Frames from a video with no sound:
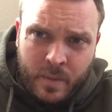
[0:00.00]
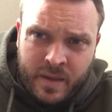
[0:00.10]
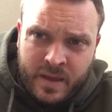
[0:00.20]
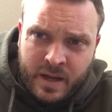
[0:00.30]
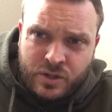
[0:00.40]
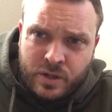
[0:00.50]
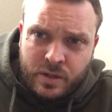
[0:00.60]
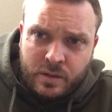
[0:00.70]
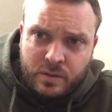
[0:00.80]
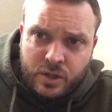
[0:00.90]
I think I
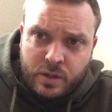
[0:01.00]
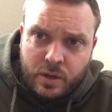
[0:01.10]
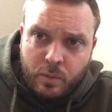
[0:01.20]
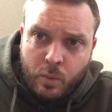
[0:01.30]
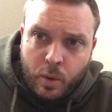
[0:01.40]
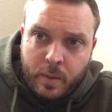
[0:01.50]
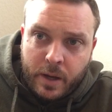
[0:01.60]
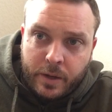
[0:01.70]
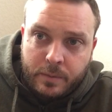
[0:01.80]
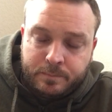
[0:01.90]
should know more
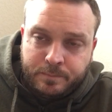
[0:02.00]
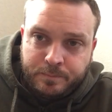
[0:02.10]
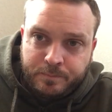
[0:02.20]
about it.